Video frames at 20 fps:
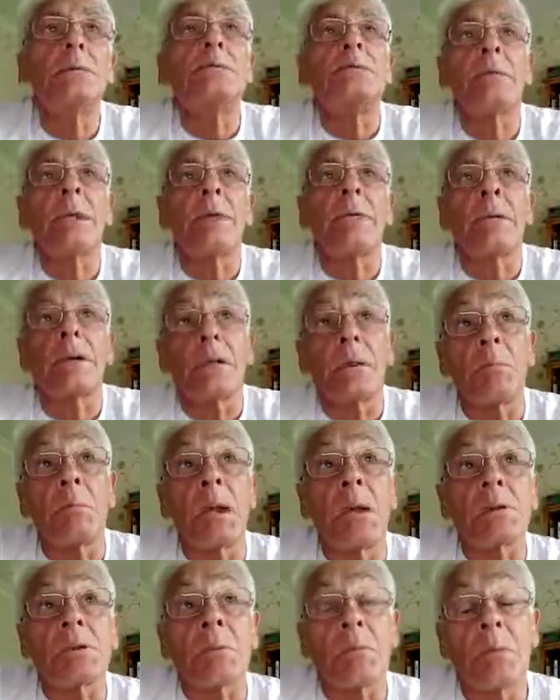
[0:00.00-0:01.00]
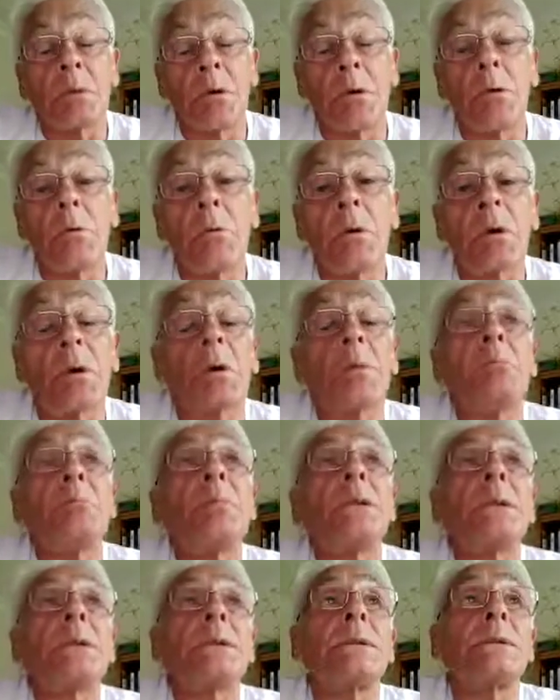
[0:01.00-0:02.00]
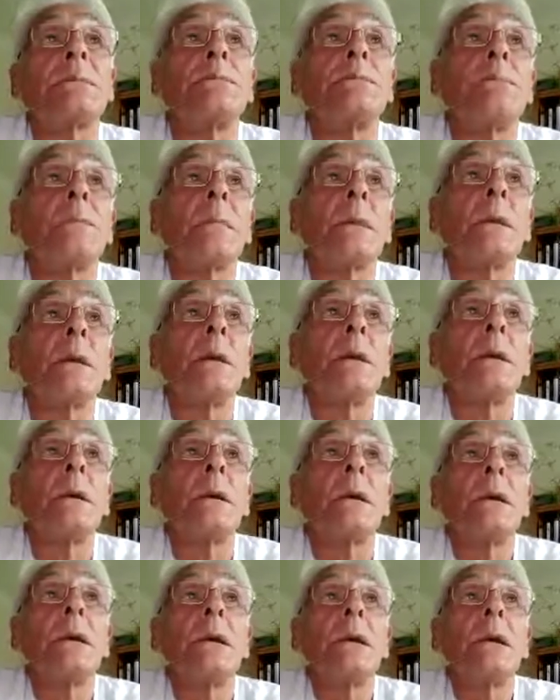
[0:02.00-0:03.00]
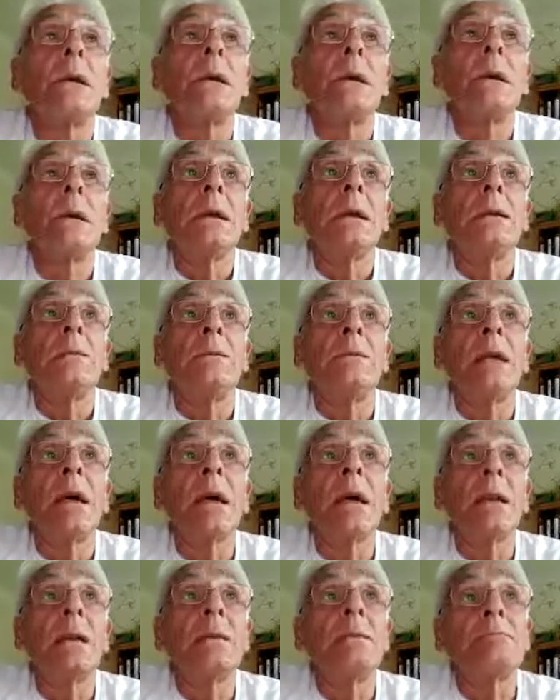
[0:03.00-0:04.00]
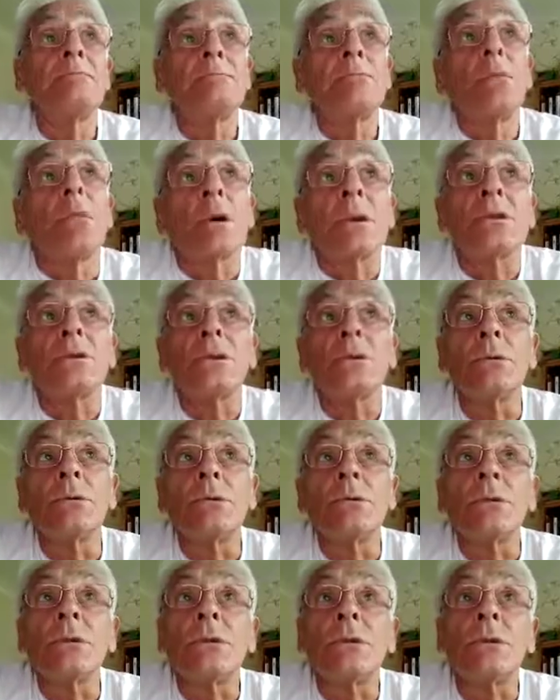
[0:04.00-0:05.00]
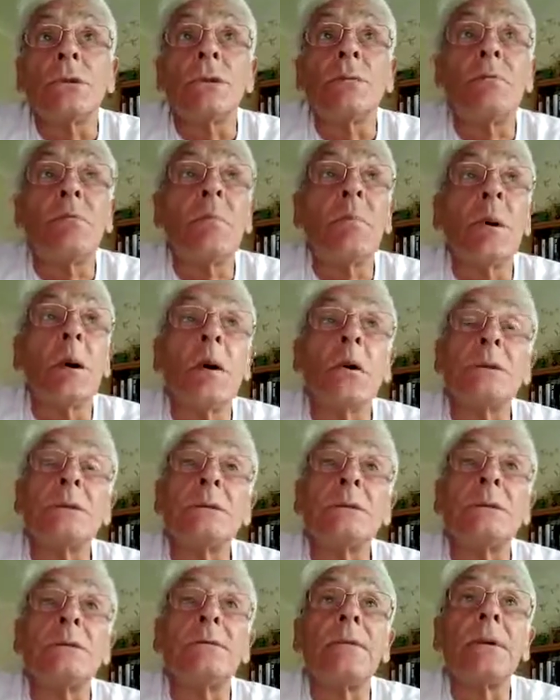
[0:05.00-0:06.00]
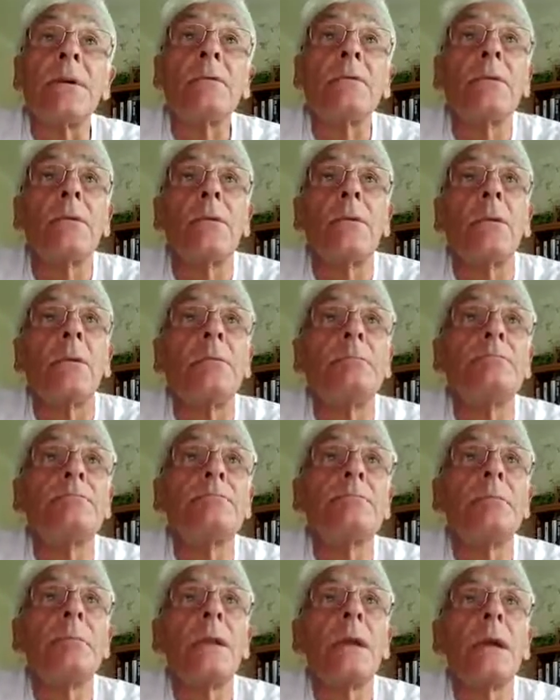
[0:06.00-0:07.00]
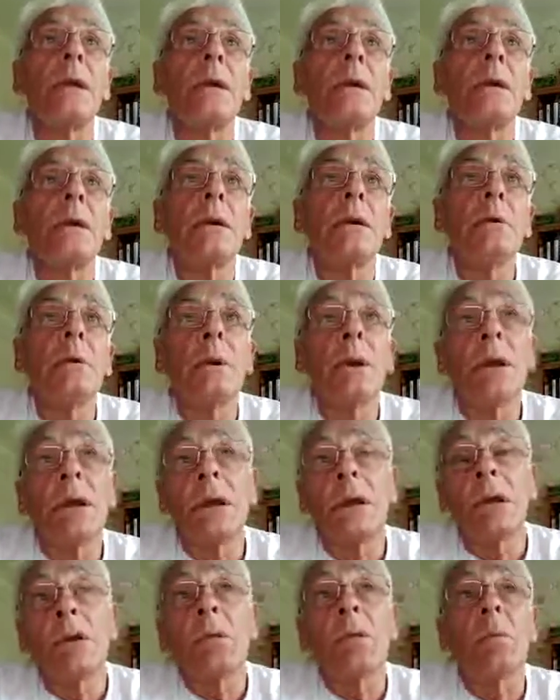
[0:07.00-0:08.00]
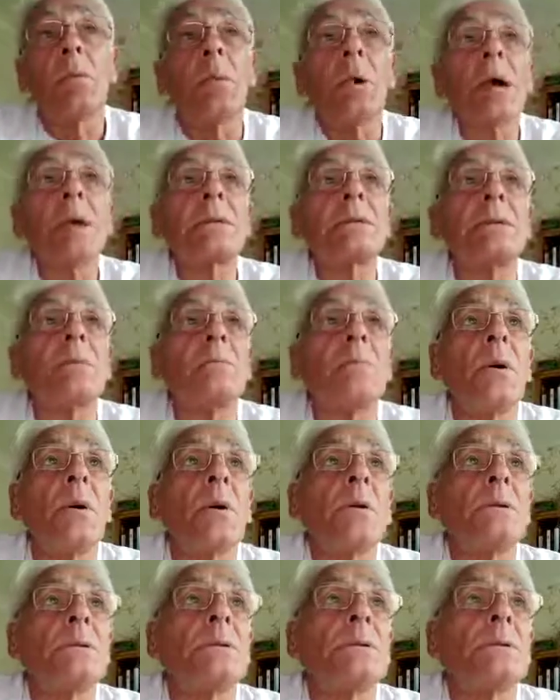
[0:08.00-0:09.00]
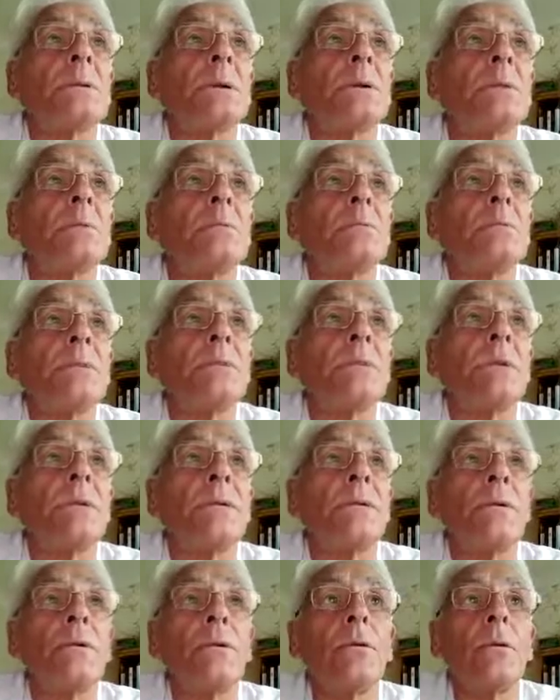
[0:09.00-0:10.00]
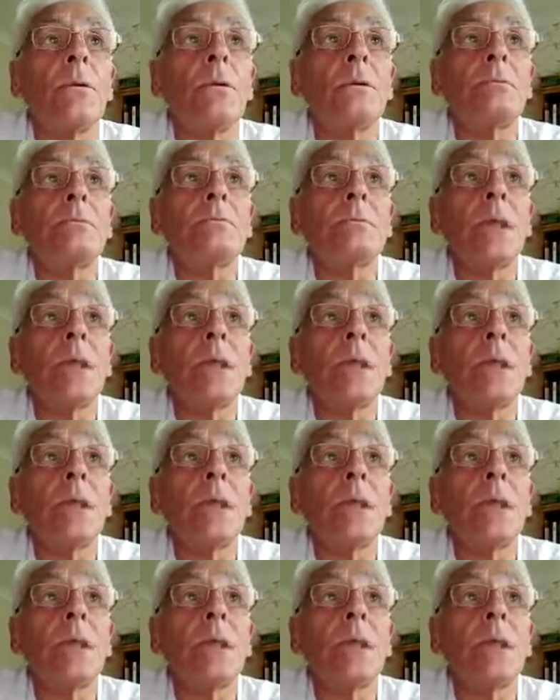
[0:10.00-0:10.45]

I fear the plans will be all but complete. Even then, what's the alternative party to vote for? We need another Brexit party to come to the fore,